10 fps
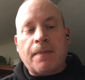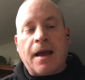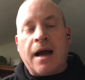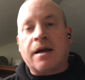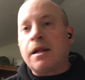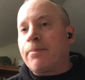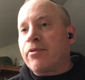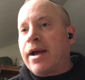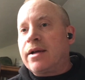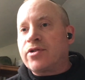a, clip
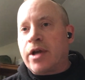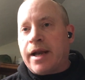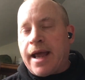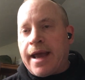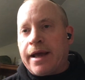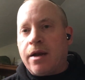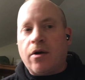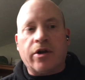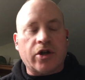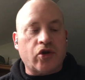ring so you can hang it
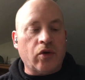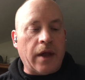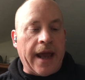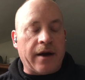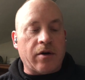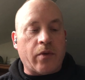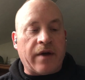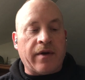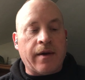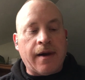on your tool hanger or
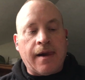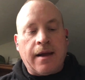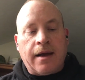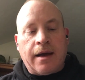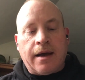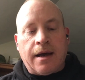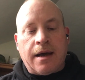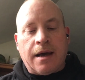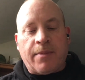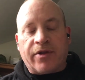whatever.
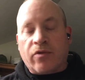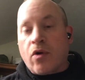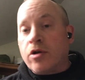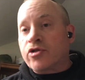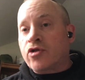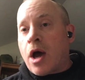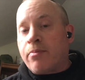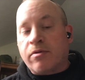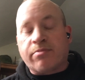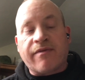Uh, but the roll stop
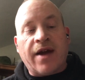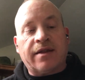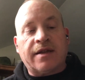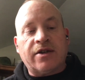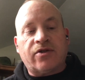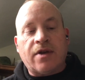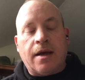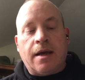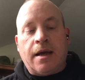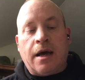will prevent this
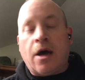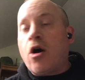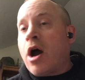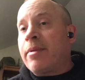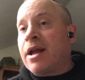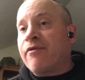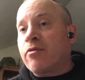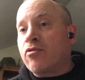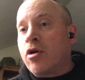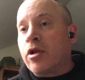uh, hobby knife
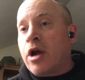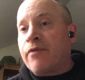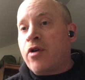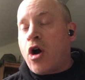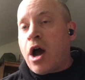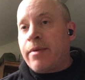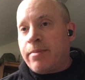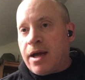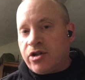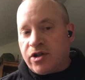from rolling off your hobby
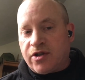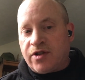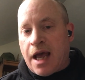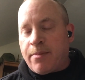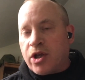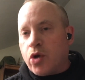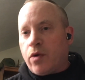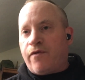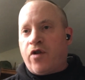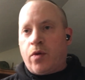bench and stabbing you a
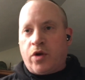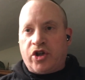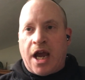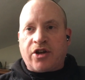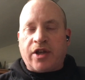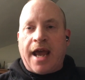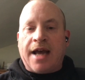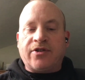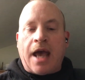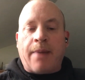foot, which actually
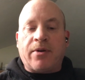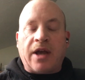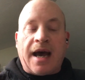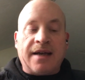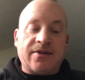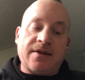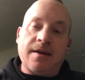has happened to us.